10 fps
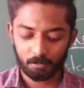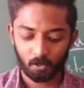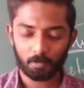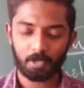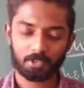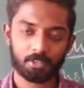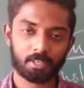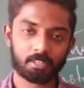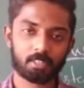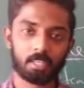population.
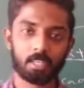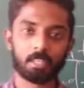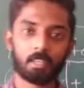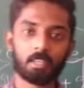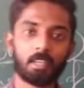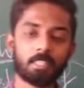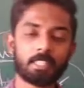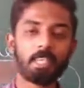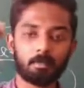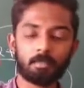Increase
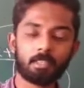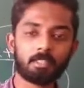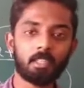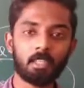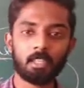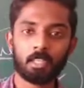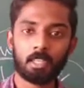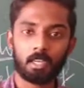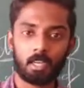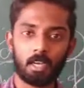in means
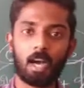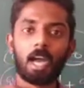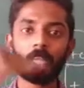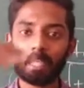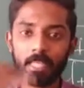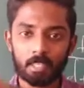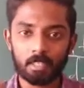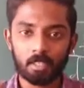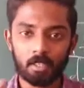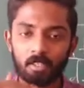a hike in
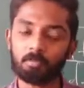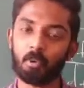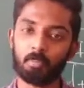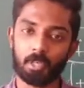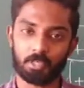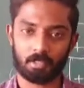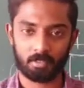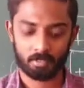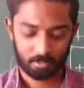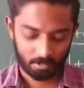population.
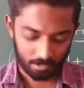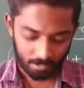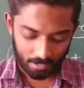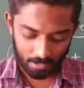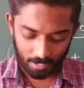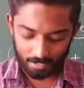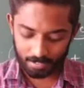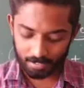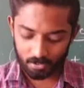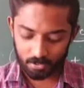An
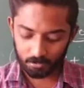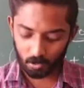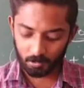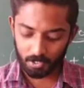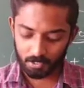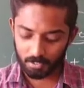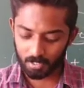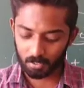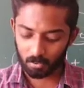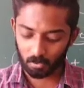increase in population
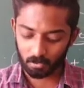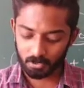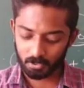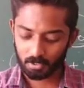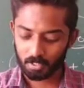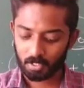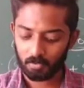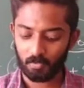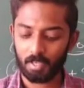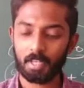can cause
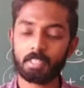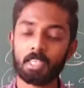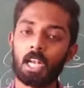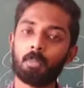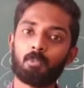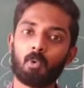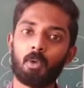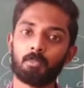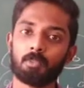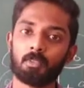various health
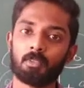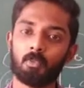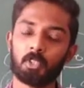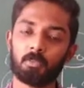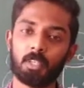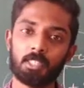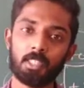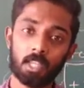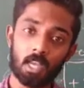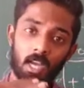problems, which means
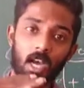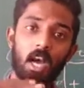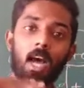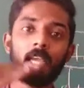a